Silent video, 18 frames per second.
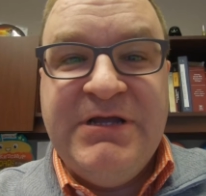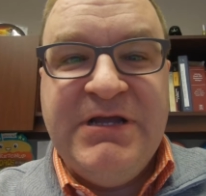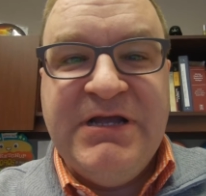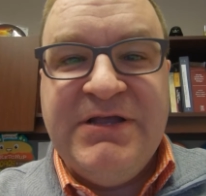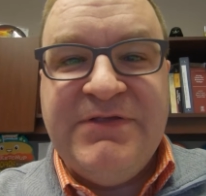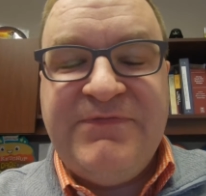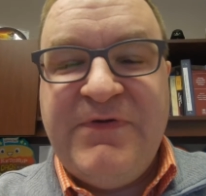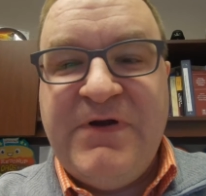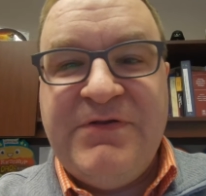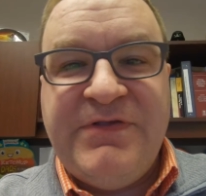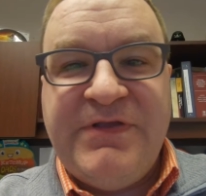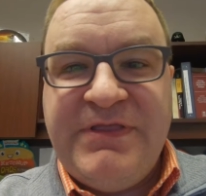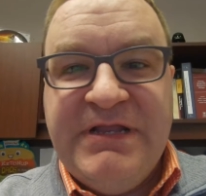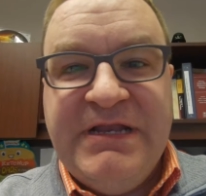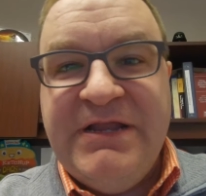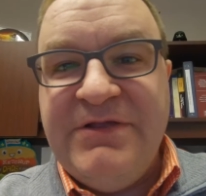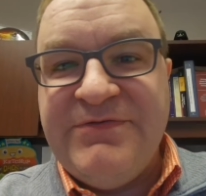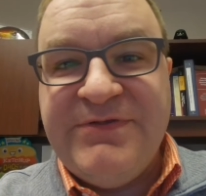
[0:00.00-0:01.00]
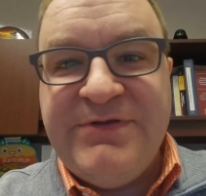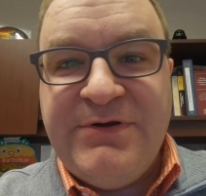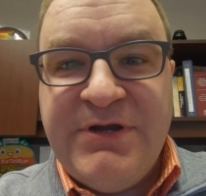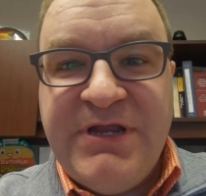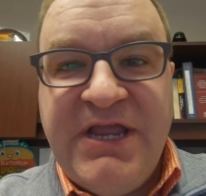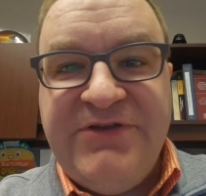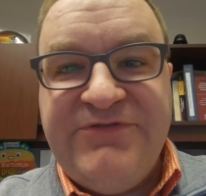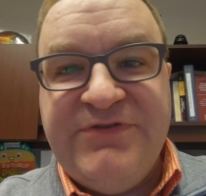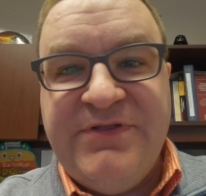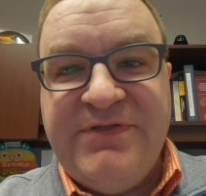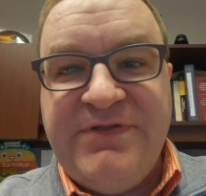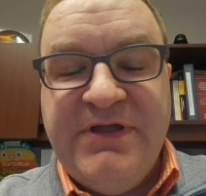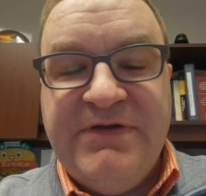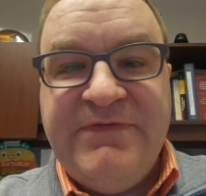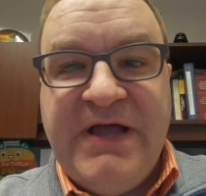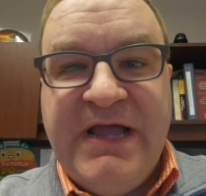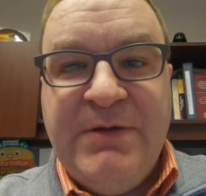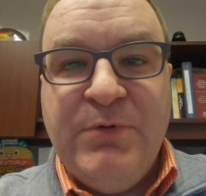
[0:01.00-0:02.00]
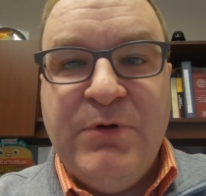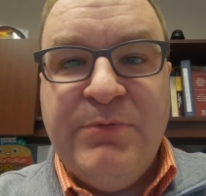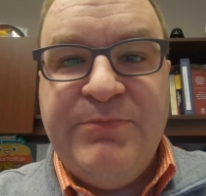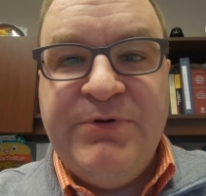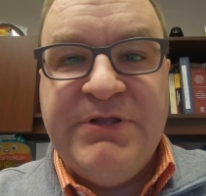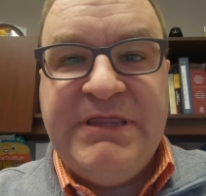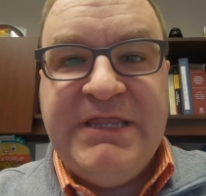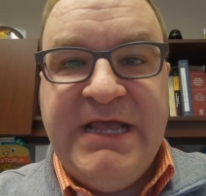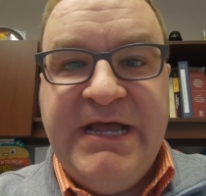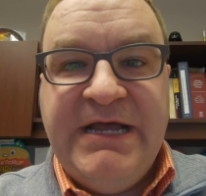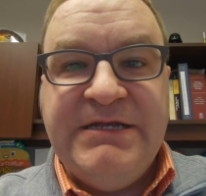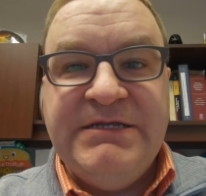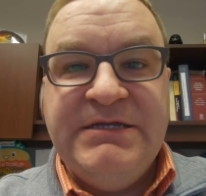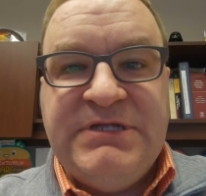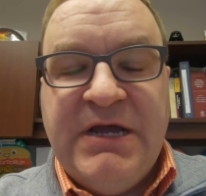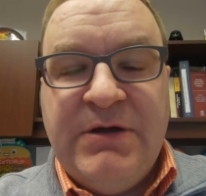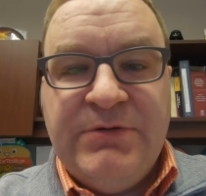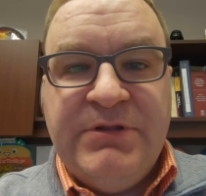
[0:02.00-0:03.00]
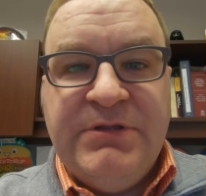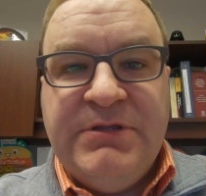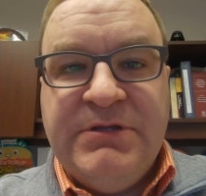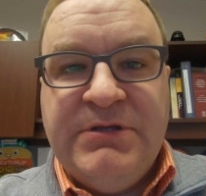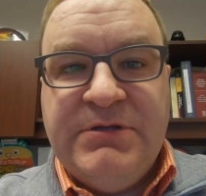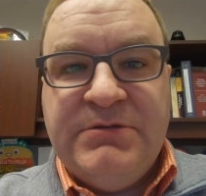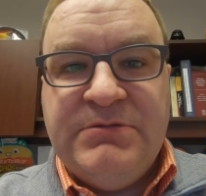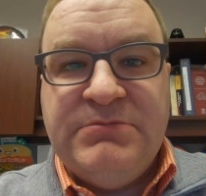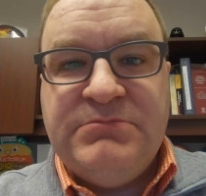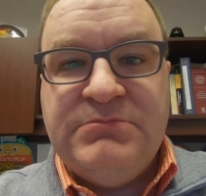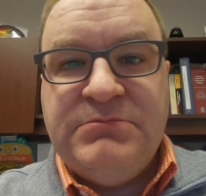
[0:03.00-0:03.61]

as far as like the nasal irrigation stuff, I will put that down in the